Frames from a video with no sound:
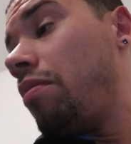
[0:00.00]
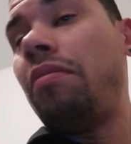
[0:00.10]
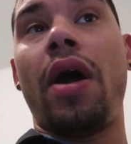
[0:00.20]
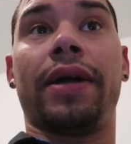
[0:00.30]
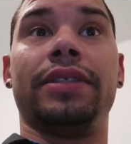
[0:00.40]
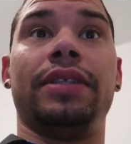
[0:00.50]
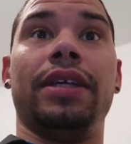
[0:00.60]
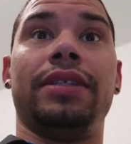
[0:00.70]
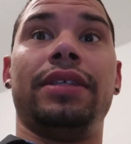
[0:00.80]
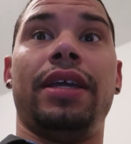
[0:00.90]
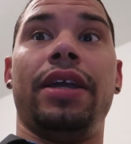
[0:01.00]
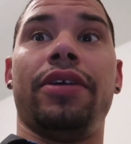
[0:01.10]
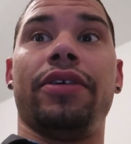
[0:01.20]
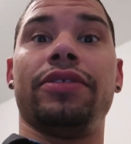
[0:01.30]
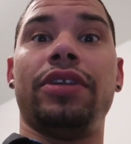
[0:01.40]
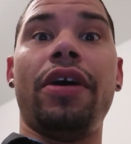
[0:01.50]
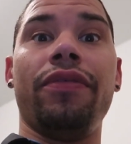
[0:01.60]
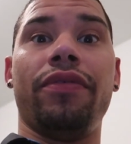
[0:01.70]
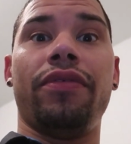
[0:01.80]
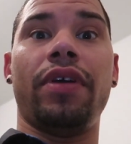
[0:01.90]
unbox this here
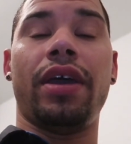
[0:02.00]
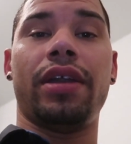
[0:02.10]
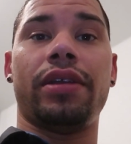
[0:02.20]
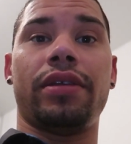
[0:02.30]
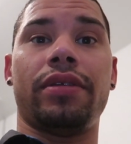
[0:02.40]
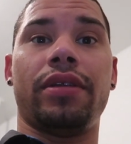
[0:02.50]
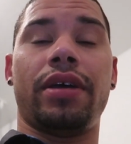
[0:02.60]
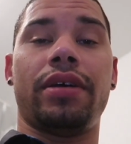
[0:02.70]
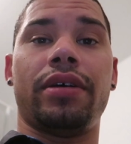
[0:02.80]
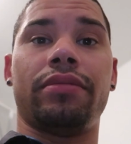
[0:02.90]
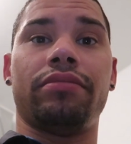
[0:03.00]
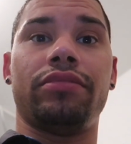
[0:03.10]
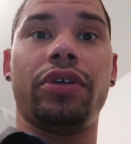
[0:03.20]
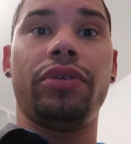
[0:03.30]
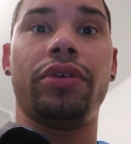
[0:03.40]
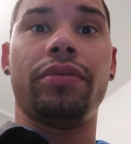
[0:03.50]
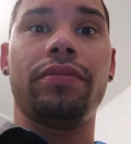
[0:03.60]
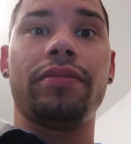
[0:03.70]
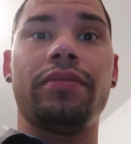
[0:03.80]
stuff and show it to you.